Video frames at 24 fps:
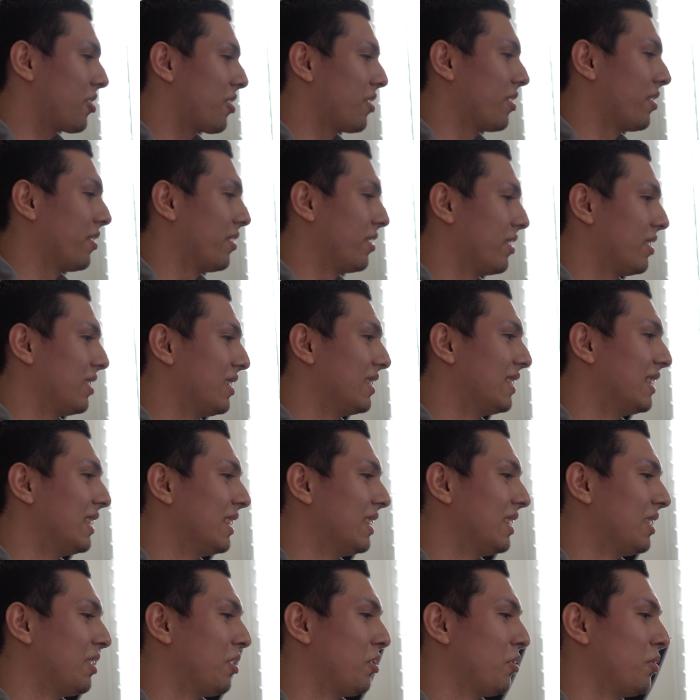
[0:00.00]
Three reasons? I thought
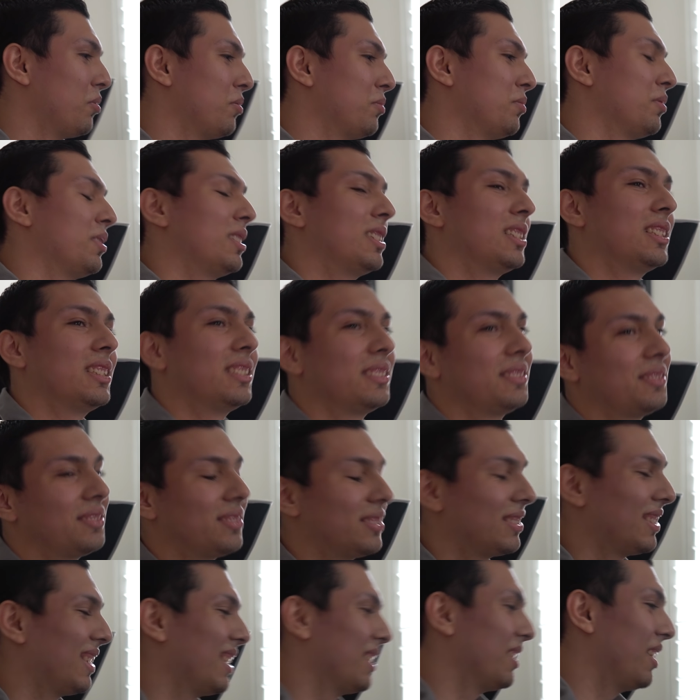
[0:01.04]
that was only one reason.
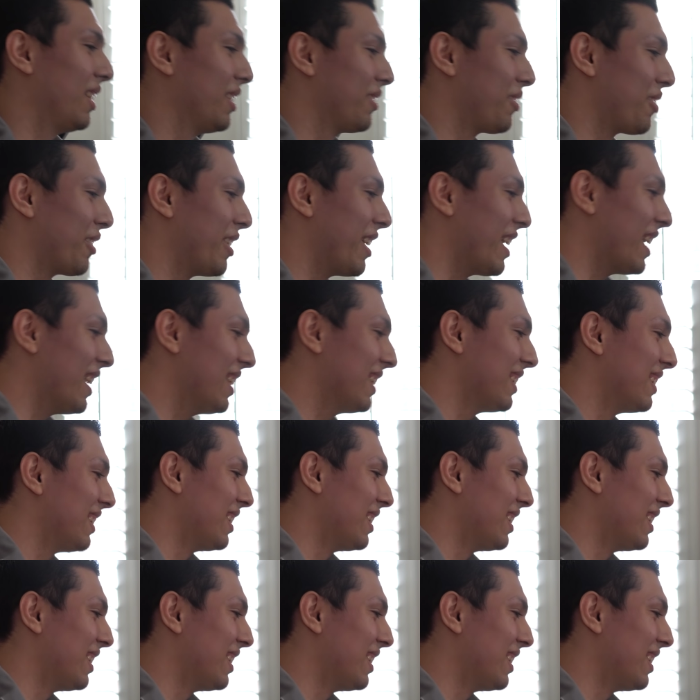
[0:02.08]
Three.